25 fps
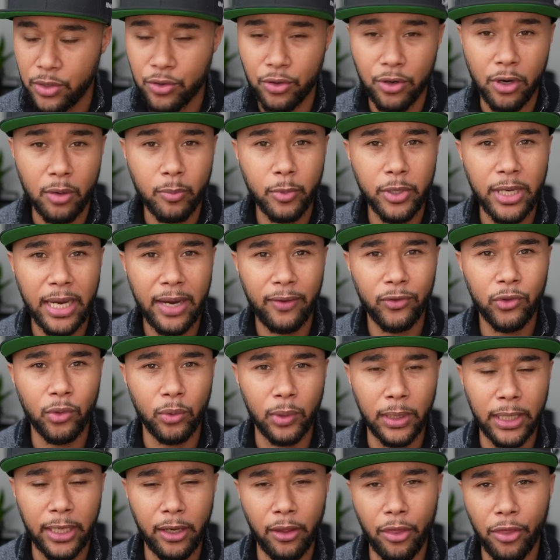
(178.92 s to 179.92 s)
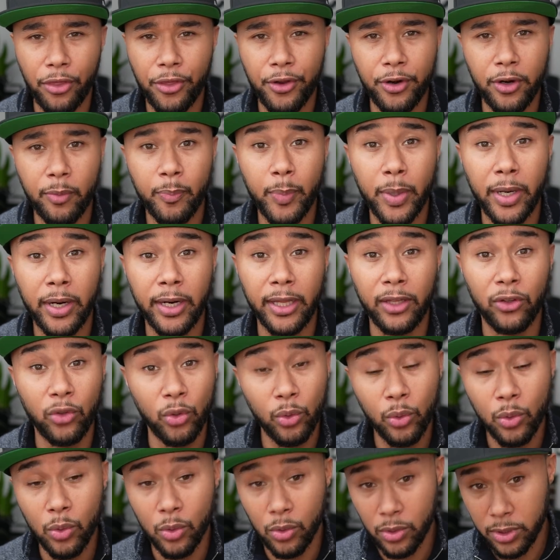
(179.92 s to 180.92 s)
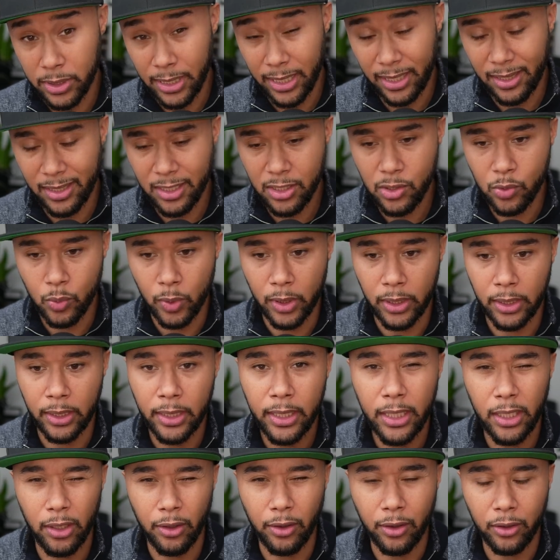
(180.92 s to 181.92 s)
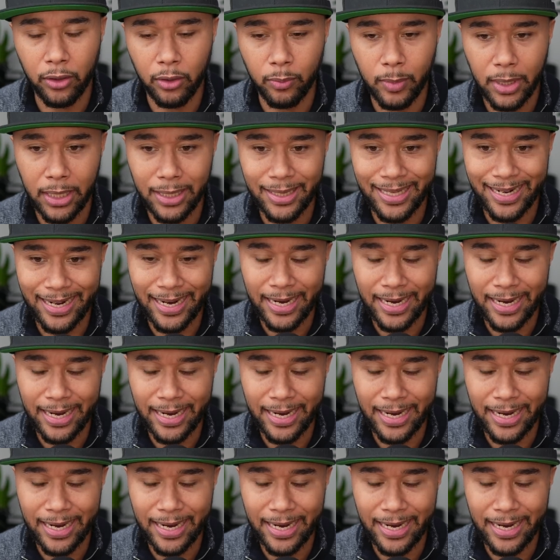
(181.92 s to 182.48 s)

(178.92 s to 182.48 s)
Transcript: So normally you have to rely on third-party tools like this one in order to make that